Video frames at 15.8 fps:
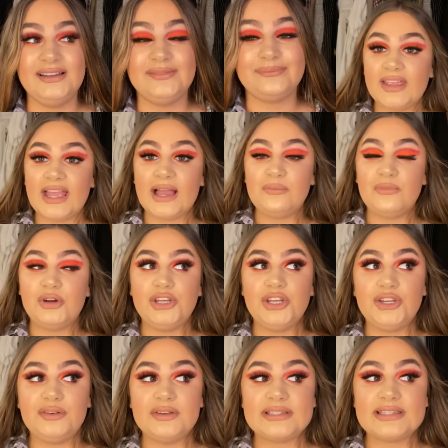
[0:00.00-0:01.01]
I think I'm going
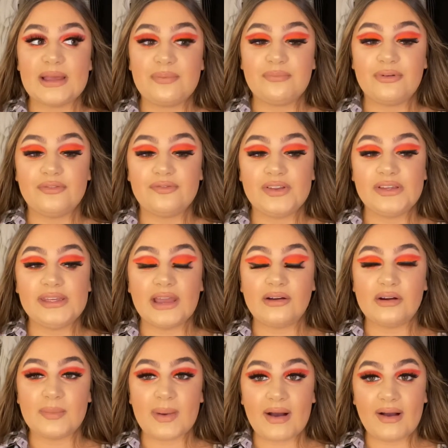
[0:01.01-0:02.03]
to do a separate video
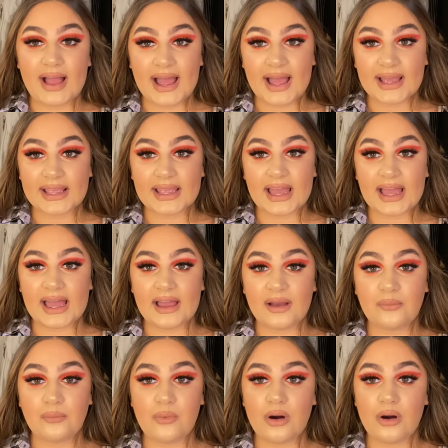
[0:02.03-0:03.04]
about hair
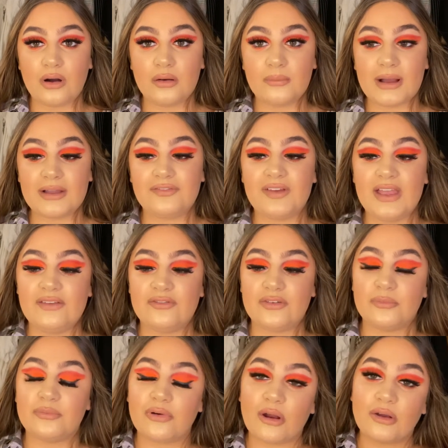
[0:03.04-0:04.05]
care. What are my
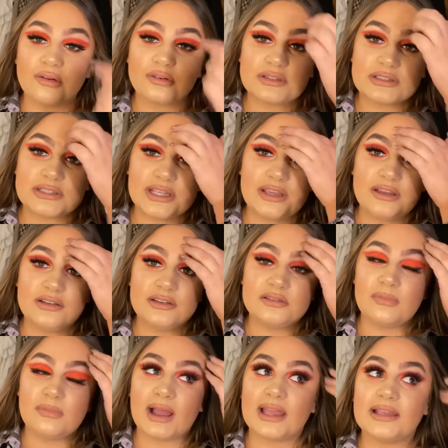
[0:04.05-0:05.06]
favourite products to use,
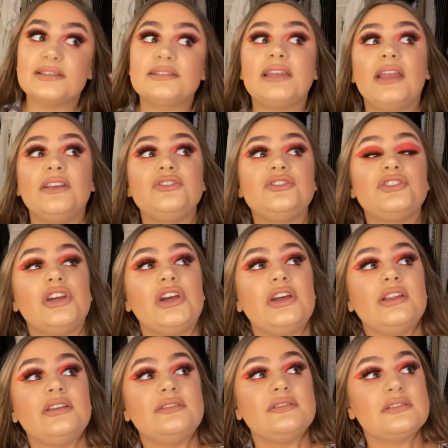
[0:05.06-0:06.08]
my
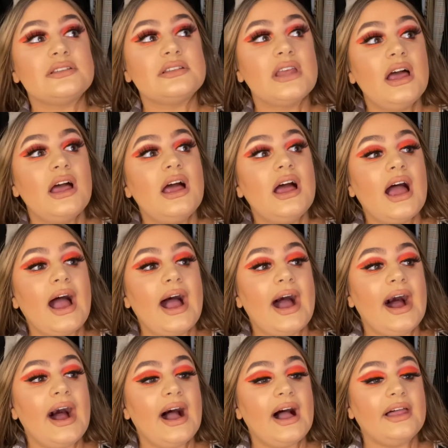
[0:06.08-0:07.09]
extensions,
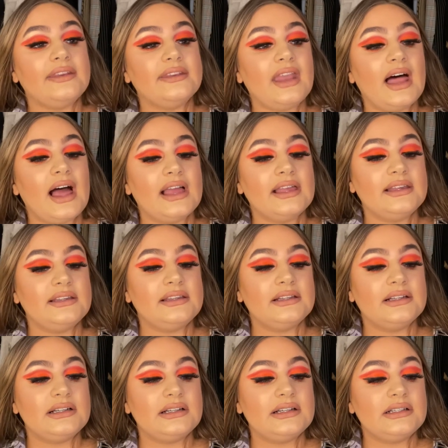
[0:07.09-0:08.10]
and,
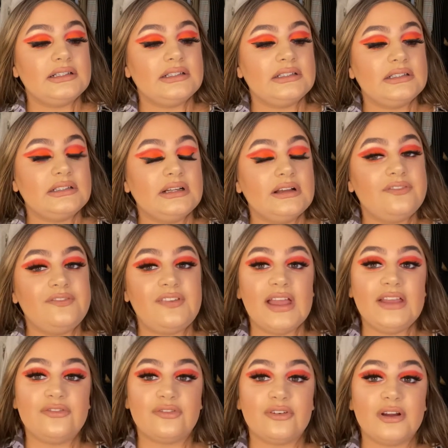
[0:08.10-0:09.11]
like,
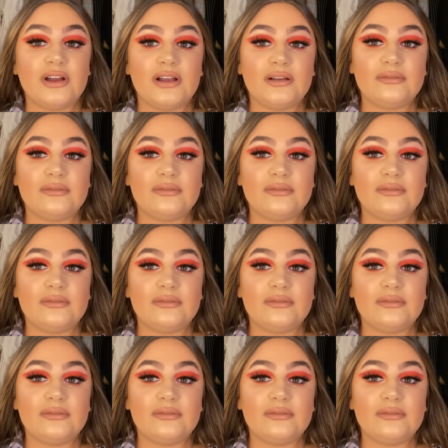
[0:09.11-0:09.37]
favourite